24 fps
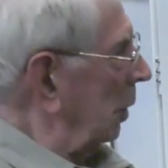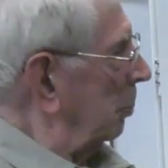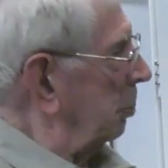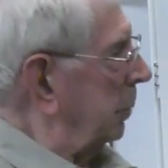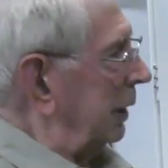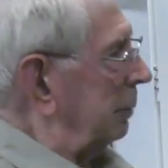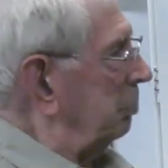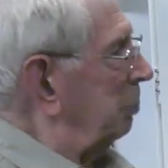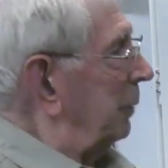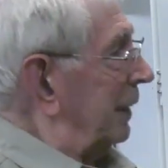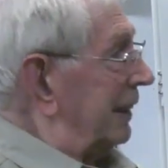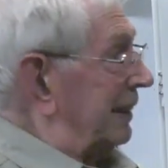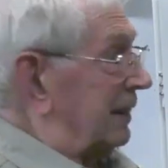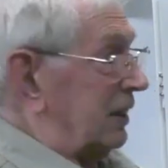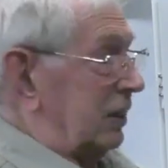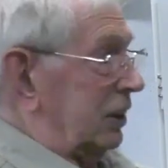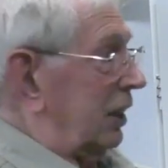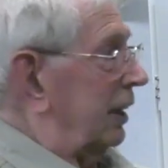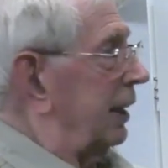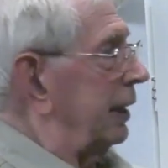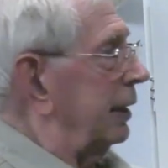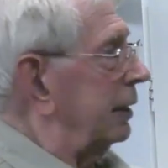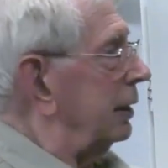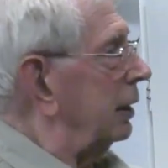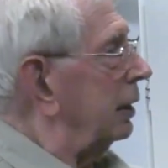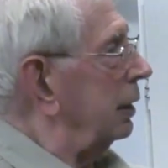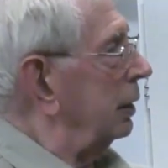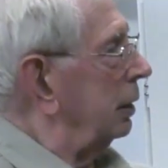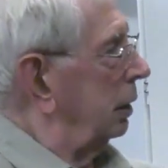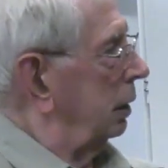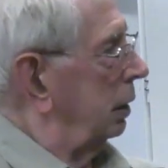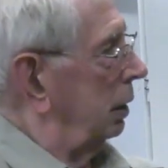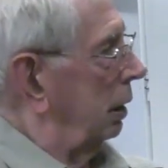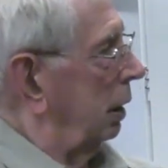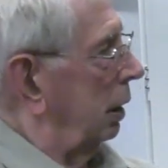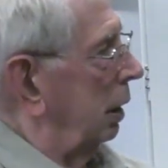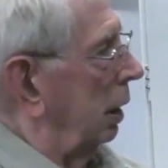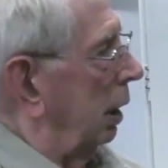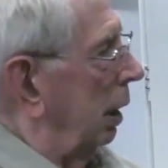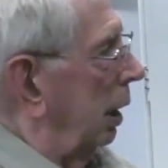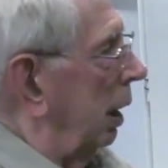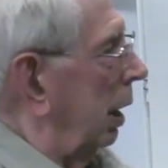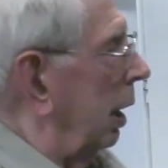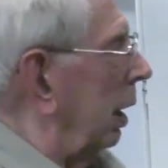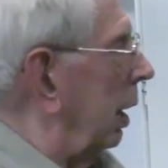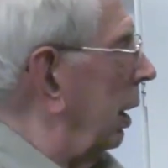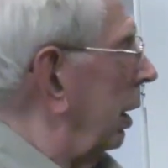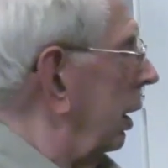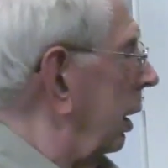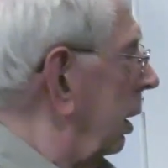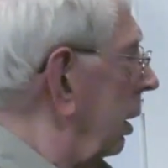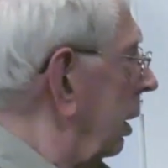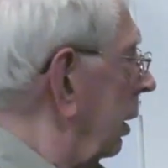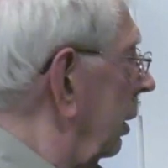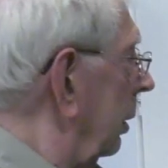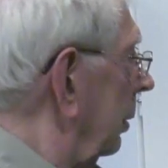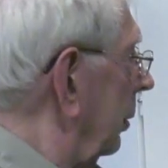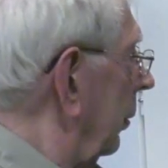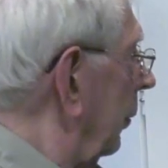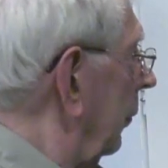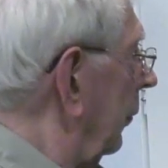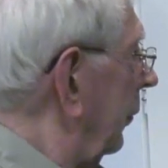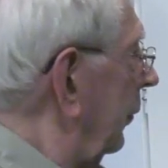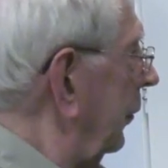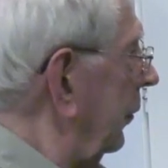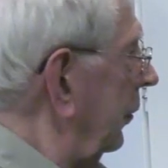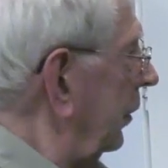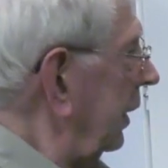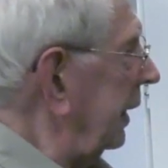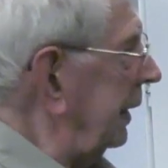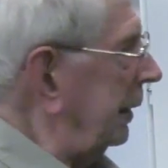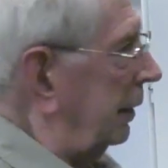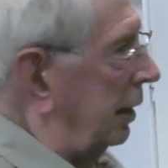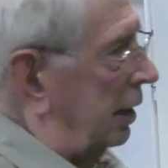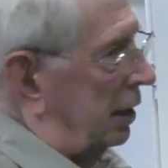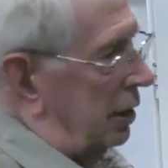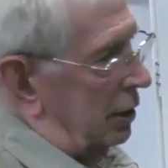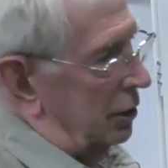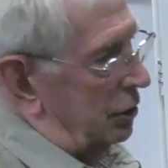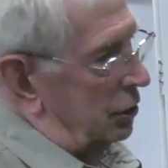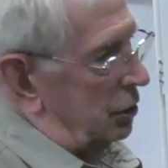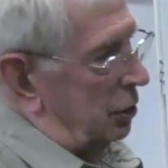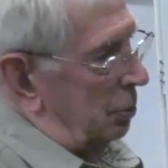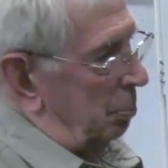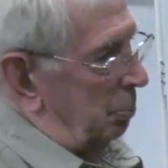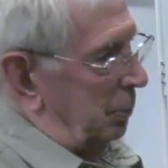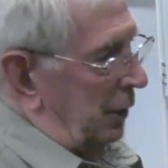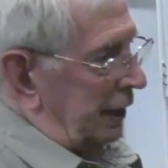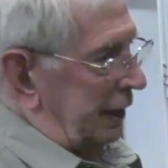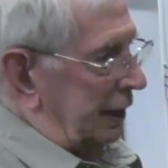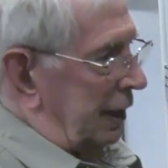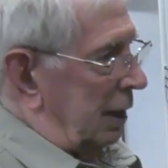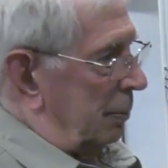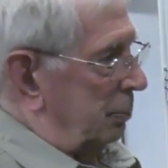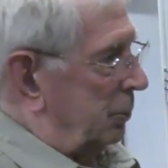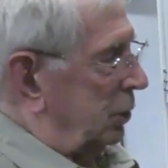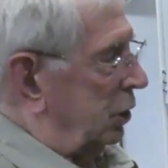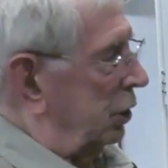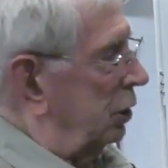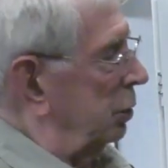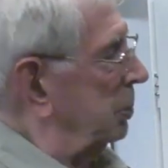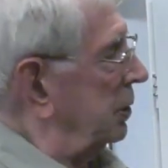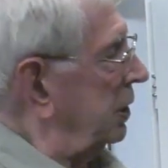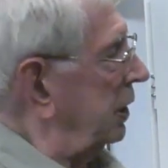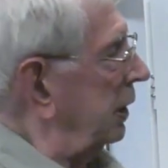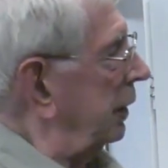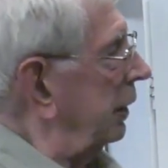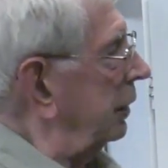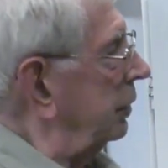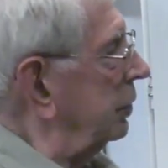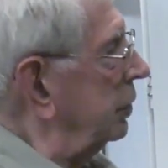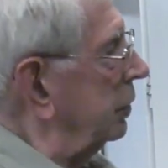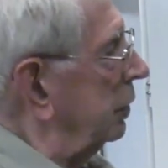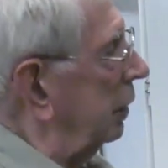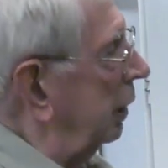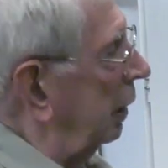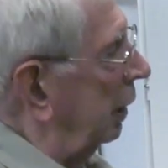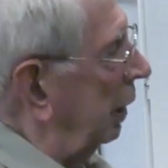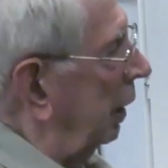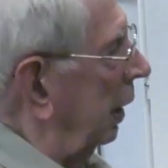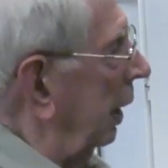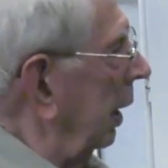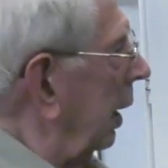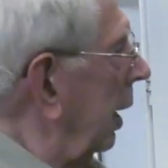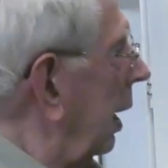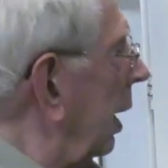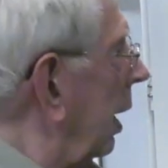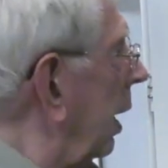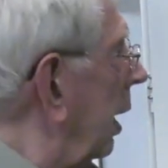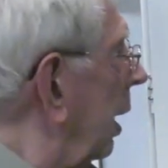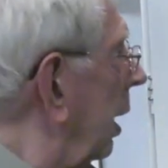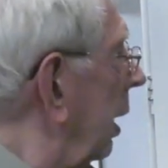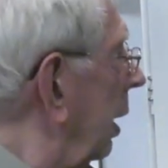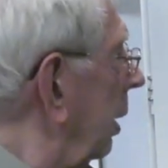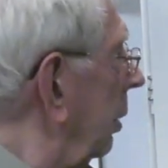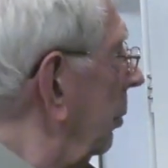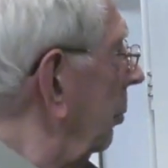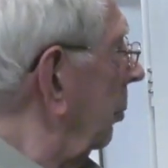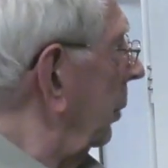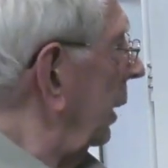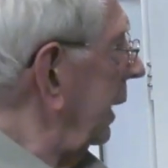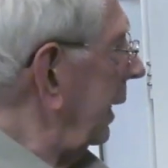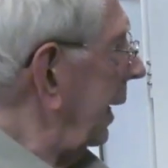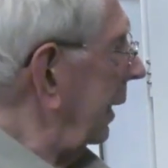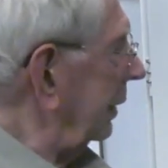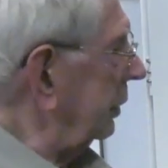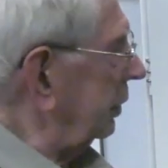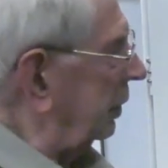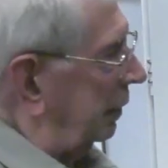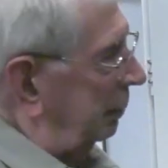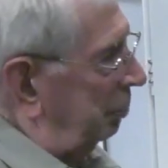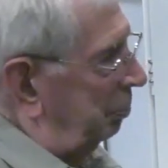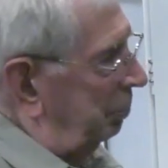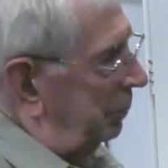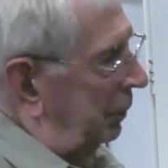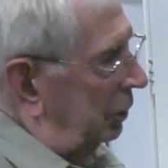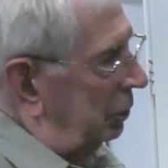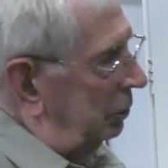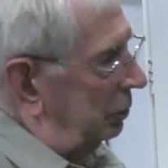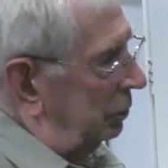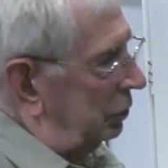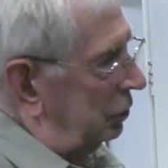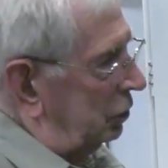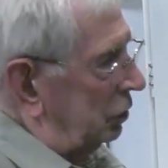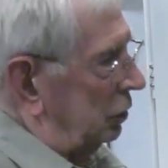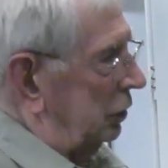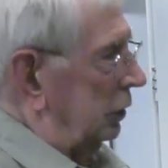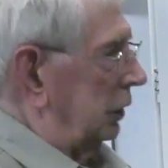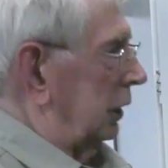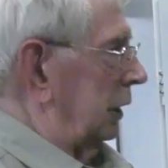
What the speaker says: big beast here, 3 large pickup tubes in it. We actually built